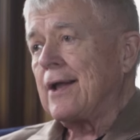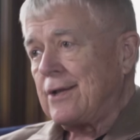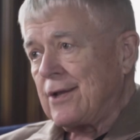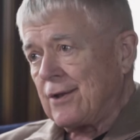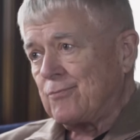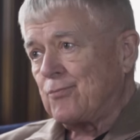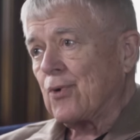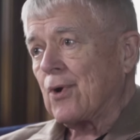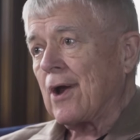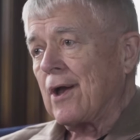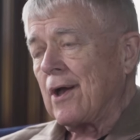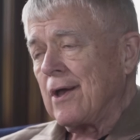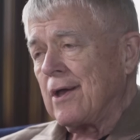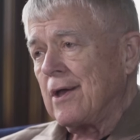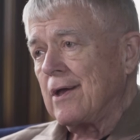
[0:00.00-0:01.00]
I did
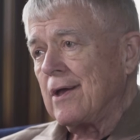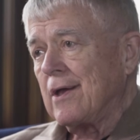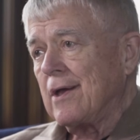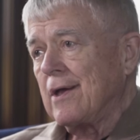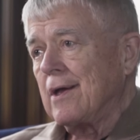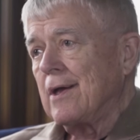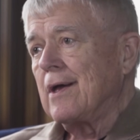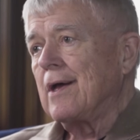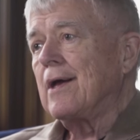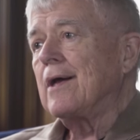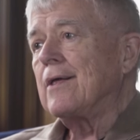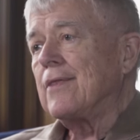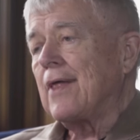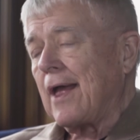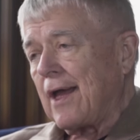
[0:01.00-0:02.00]
pray.
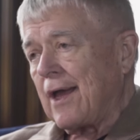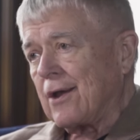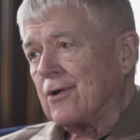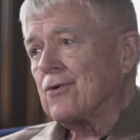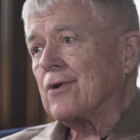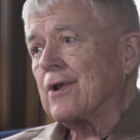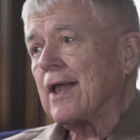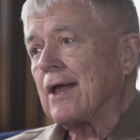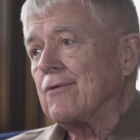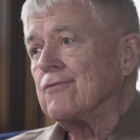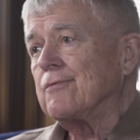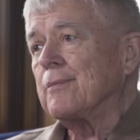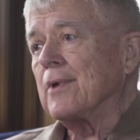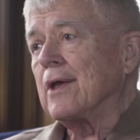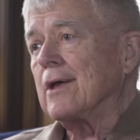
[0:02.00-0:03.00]
The anger
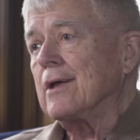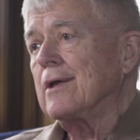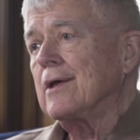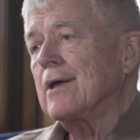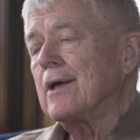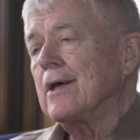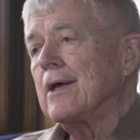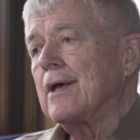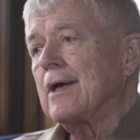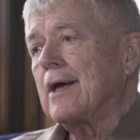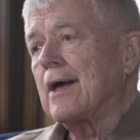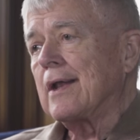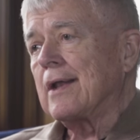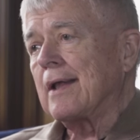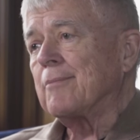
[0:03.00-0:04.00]
left me,
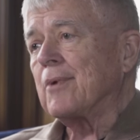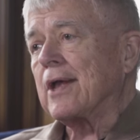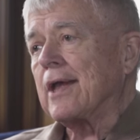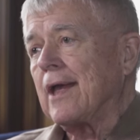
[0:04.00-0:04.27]
and I